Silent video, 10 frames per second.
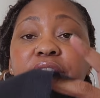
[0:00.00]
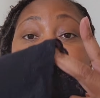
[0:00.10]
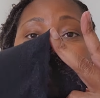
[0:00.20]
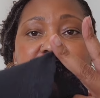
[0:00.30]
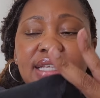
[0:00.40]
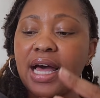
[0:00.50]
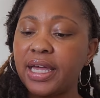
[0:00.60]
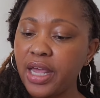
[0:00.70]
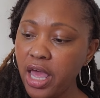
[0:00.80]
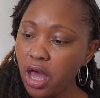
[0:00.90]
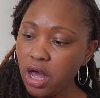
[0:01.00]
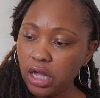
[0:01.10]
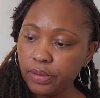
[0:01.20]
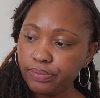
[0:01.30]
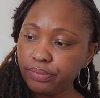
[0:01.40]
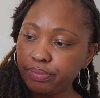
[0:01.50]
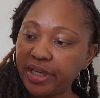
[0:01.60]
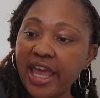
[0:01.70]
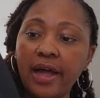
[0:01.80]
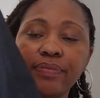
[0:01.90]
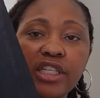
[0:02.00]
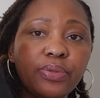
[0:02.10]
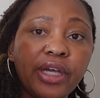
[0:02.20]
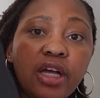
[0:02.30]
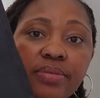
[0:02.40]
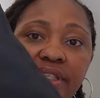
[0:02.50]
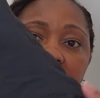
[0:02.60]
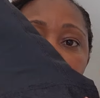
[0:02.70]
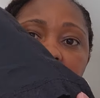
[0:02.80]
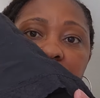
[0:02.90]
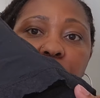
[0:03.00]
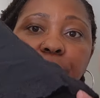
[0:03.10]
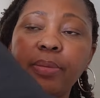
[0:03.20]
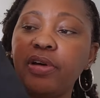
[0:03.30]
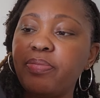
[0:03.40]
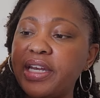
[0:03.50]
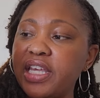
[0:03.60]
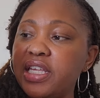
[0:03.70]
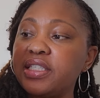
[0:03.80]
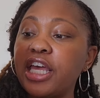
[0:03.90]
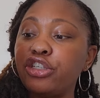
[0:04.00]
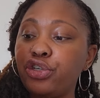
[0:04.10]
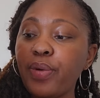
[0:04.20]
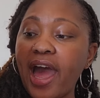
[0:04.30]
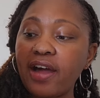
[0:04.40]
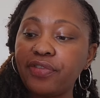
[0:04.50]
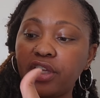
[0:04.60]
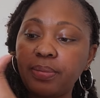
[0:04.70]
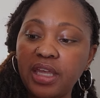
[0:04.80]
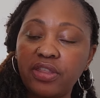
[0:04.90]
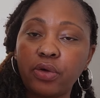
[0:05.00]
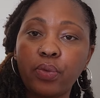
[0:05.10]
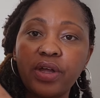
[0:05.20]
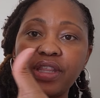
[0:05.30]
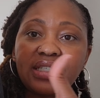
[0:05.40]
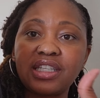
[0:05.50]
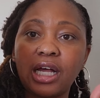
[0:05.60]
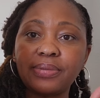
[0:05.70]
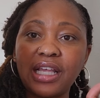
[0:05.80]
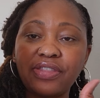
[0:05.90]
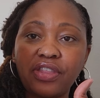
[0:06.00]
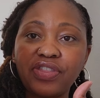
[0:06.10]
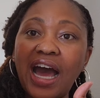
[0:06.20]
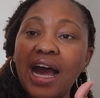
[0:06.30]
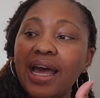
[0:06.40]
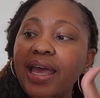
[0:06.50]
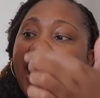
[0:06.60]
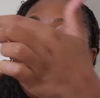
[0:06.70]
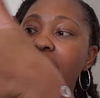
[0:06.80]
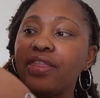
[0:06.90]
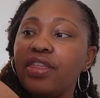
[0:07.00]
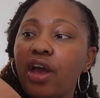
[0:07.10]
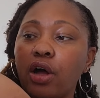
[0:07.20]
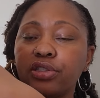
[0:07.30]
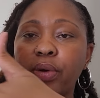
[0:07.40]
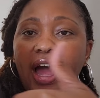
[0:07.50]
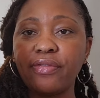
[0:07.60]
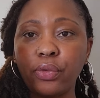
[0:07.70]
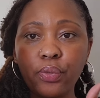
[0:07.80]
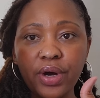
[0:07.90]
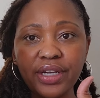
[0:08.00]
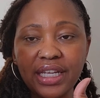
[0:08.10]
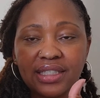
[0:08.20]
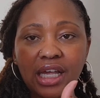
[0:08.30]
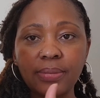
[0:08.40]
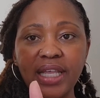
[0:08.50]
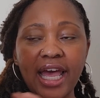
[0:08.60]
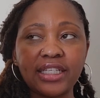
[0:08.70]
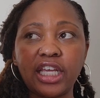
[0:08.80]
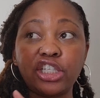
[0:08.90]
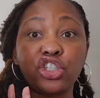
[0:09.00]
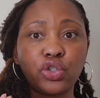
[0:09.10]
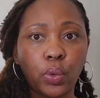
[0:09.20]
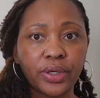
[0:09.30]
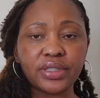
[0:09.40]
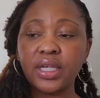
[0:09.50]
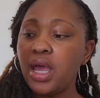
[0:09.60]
the inside. But yeah, this one comes down a little bit above my knees. They do have them in the one that stops at the thigh, and then they also have the one that stops as a short,